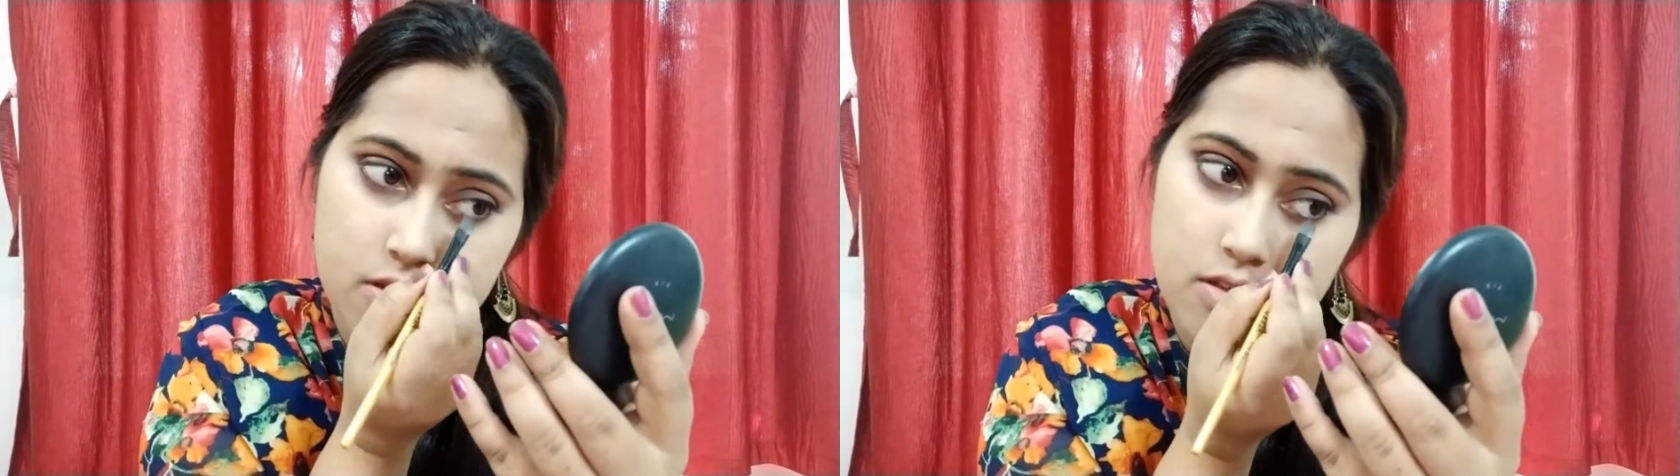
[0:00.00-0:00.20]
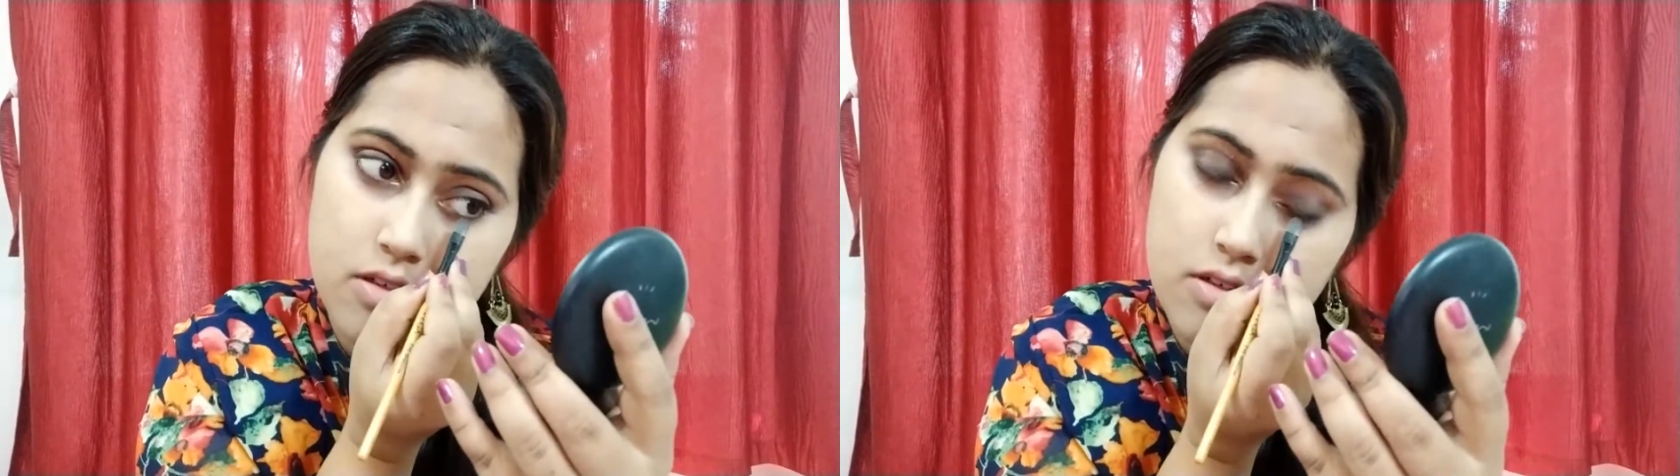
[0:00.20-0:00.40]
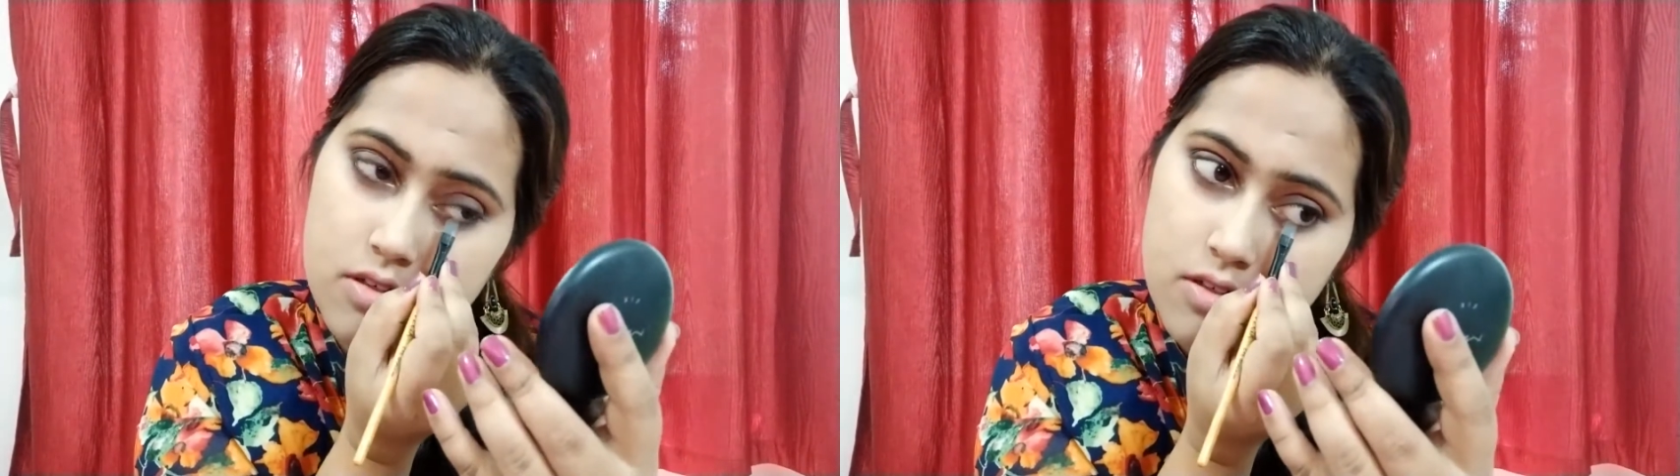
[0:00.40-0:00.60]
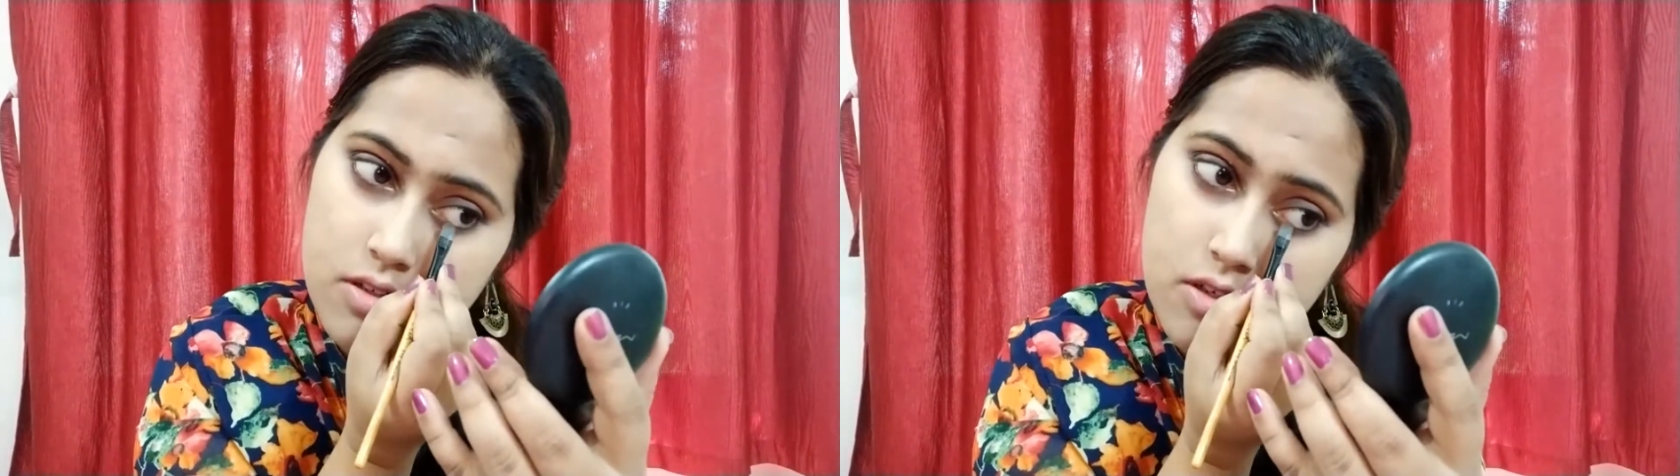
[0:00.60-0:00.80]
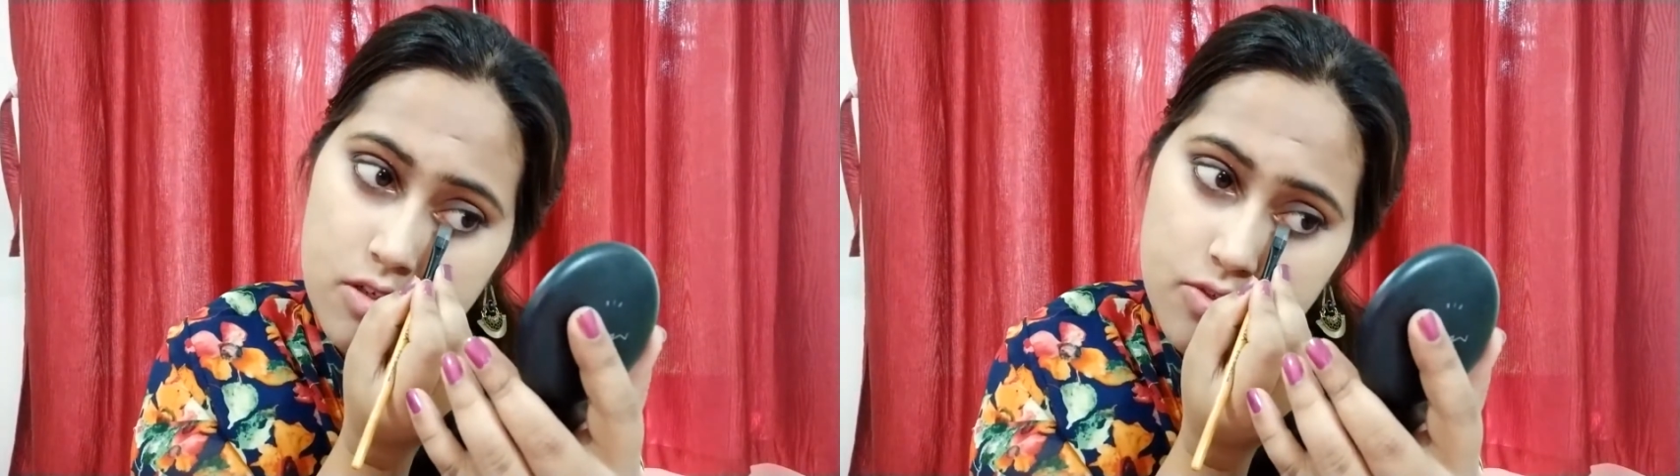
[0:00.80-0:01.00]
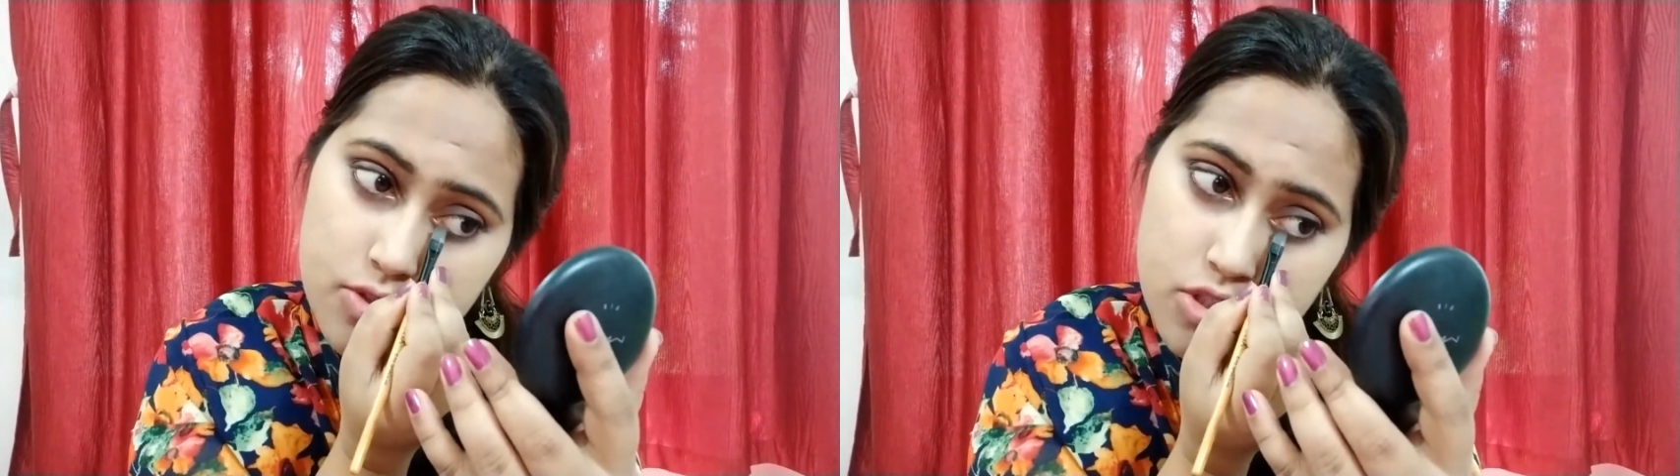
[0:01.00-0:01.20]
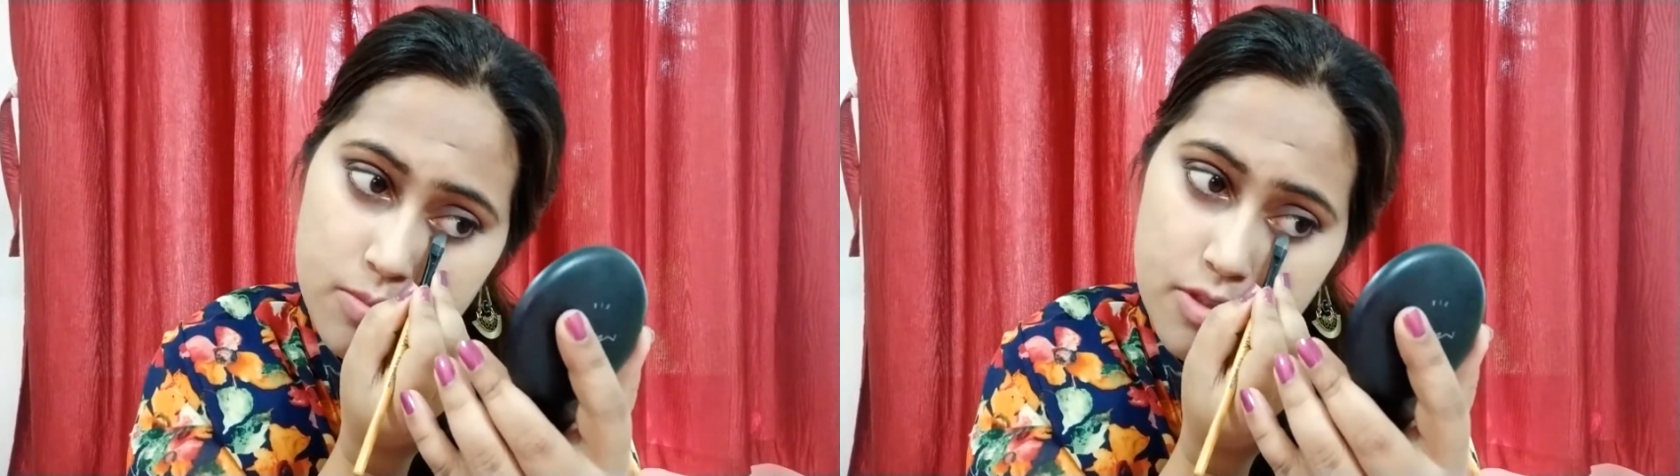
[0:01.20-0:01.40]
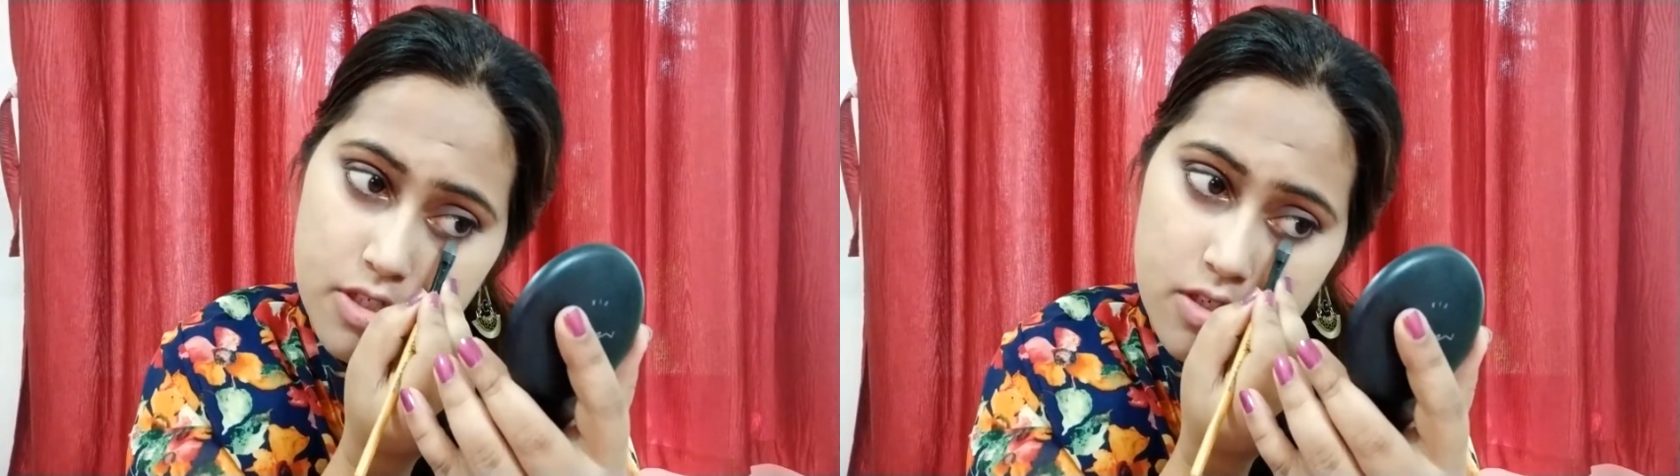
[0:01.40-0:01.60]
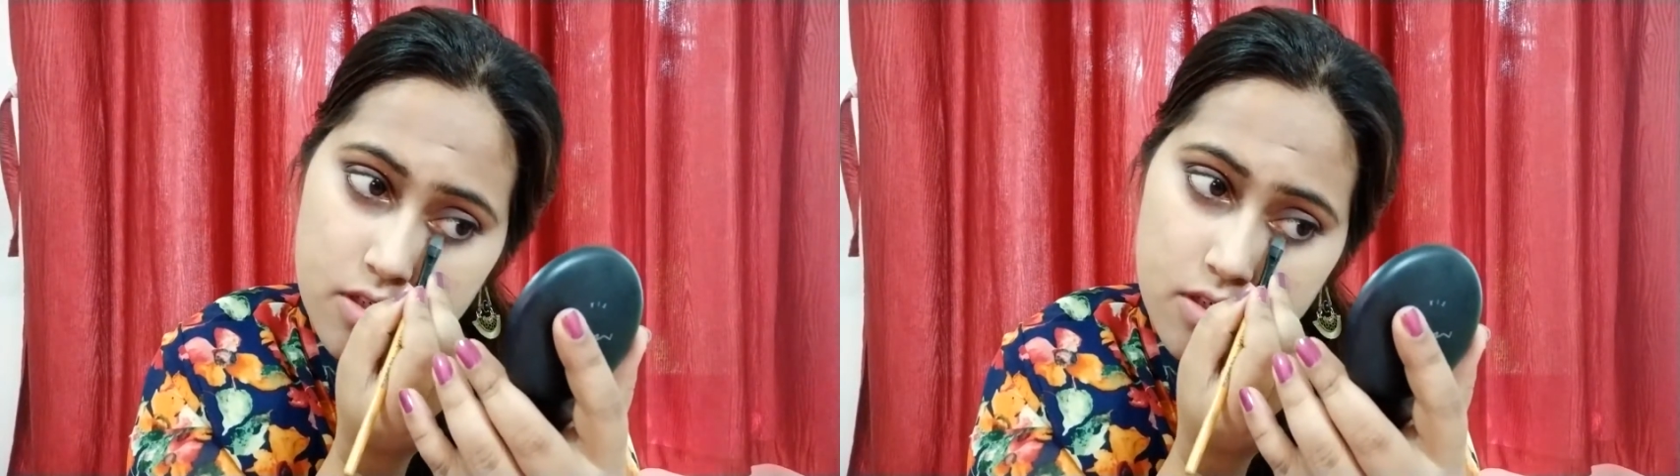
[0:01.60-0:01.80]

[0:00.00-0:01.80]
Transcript: the shimmer